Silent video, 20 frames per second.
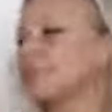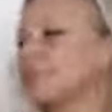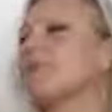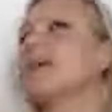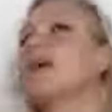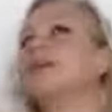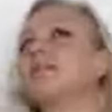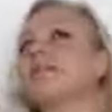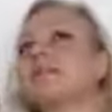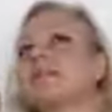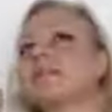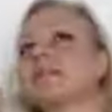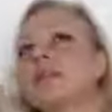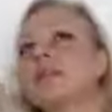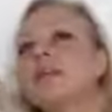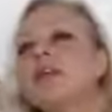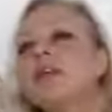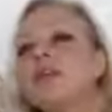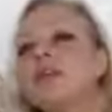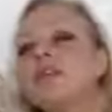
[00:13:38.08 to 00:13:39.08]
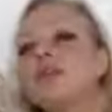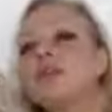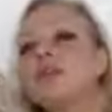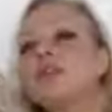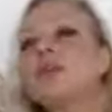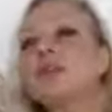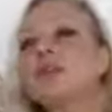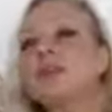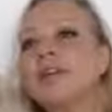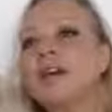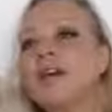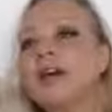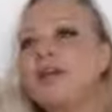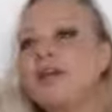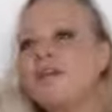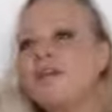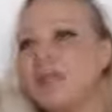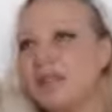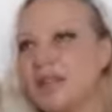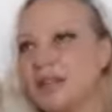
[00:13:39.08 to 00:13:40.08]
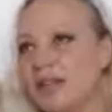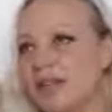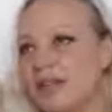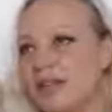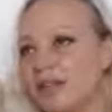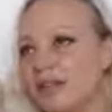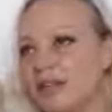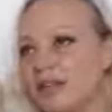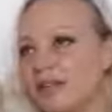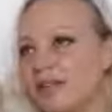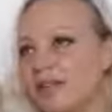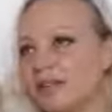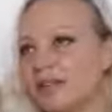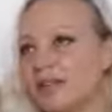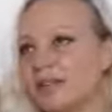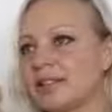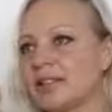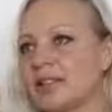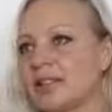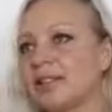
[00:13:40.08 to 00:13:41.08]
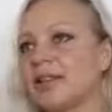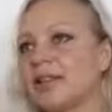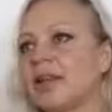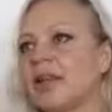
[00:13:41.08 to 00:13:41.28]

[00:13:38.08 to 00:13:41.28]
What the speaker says: Yes. So what I realized